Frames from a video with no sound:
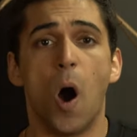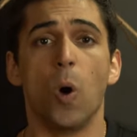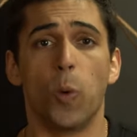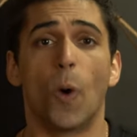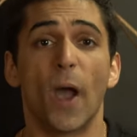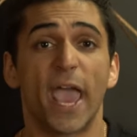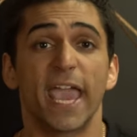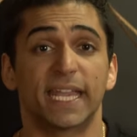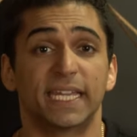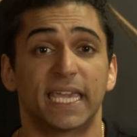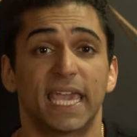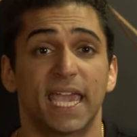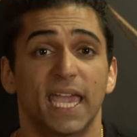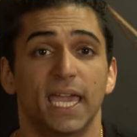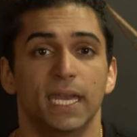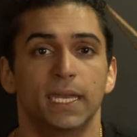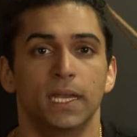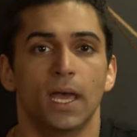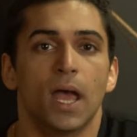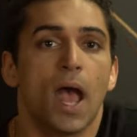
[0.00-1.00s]
away,
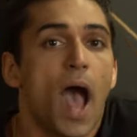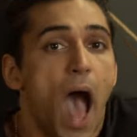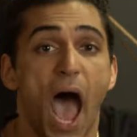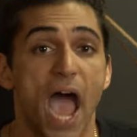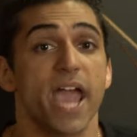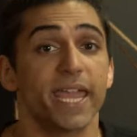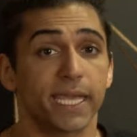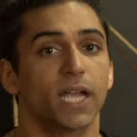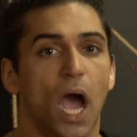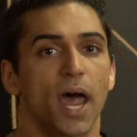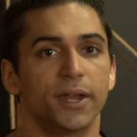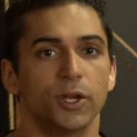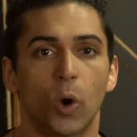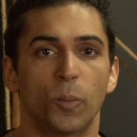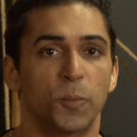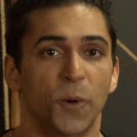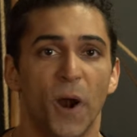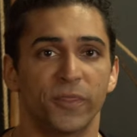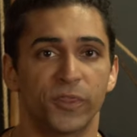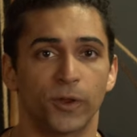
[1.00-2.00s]
kid. I ain't got
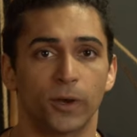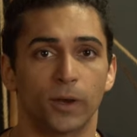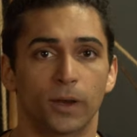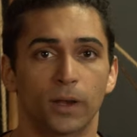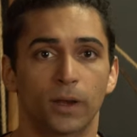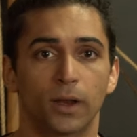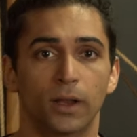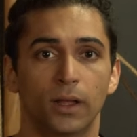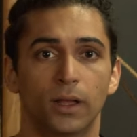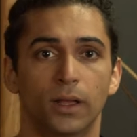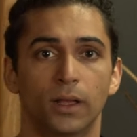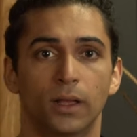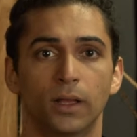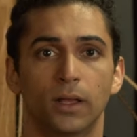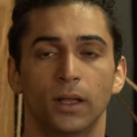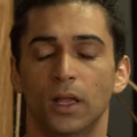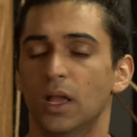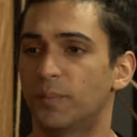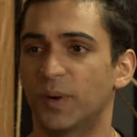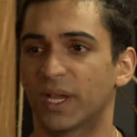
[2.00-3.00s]
no brother.
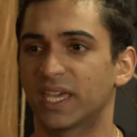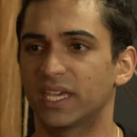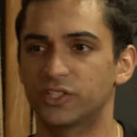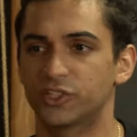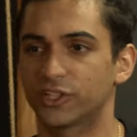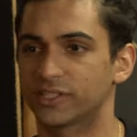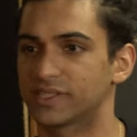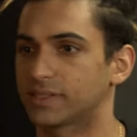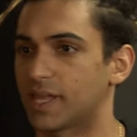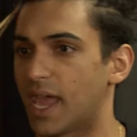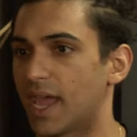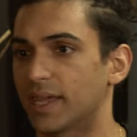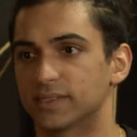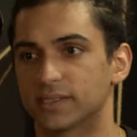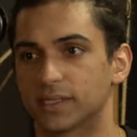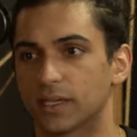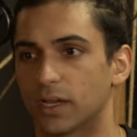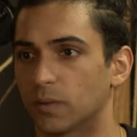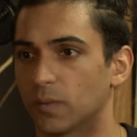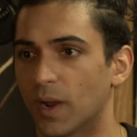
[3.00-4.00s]
But he just
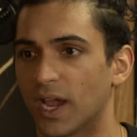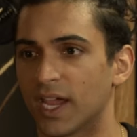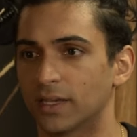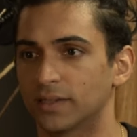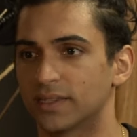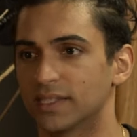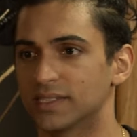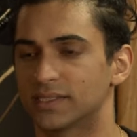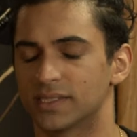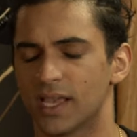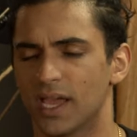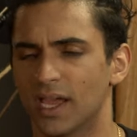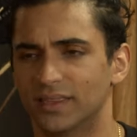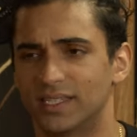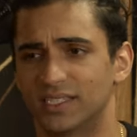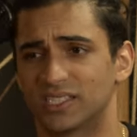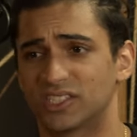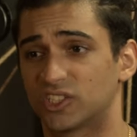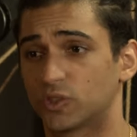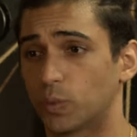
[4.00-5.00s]
stands there, right? This
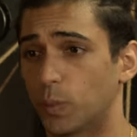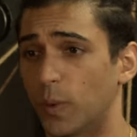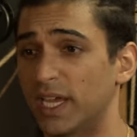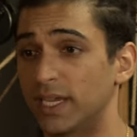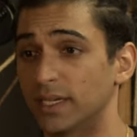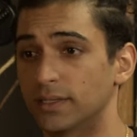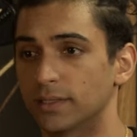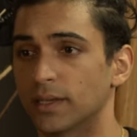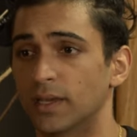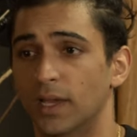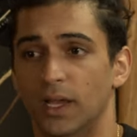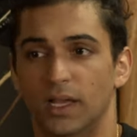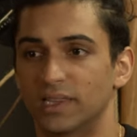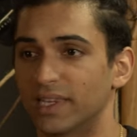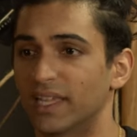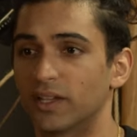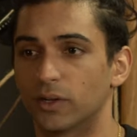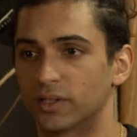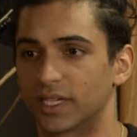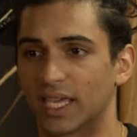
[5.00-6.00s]
sweet
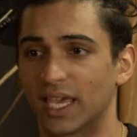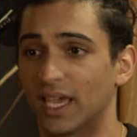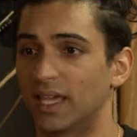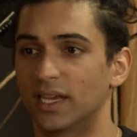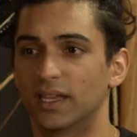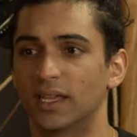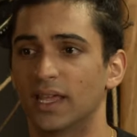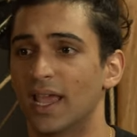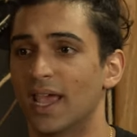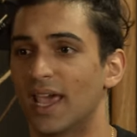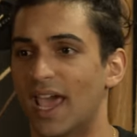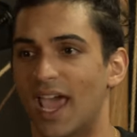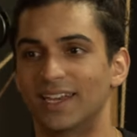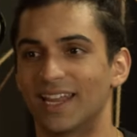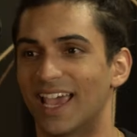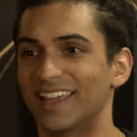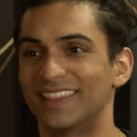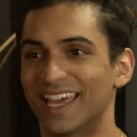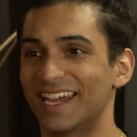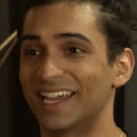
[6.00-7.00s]
little kid.
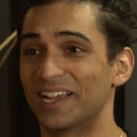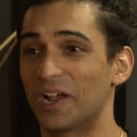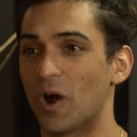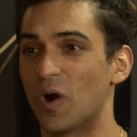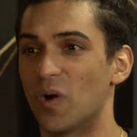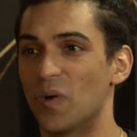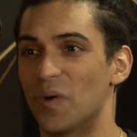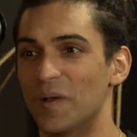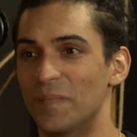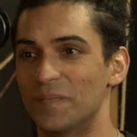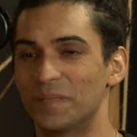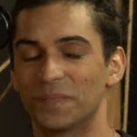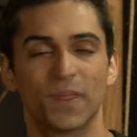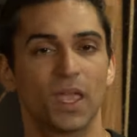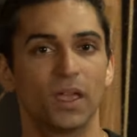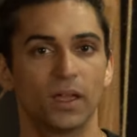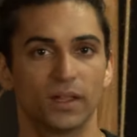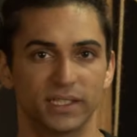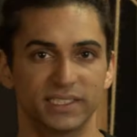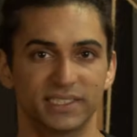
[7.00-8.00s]
And then he go,
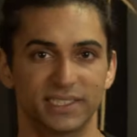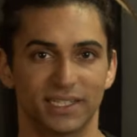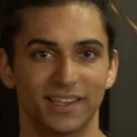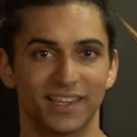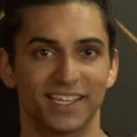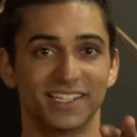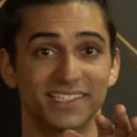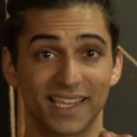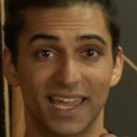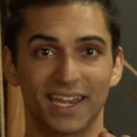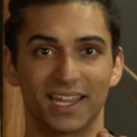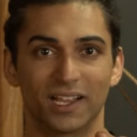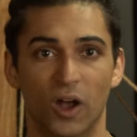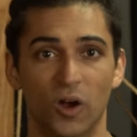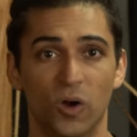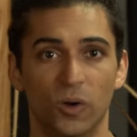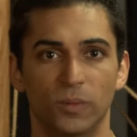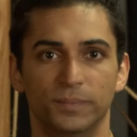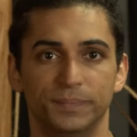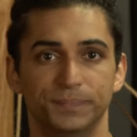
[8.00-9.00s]
listen to this. Then he
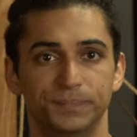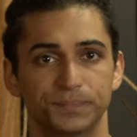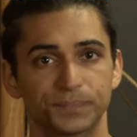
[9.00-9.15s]
go,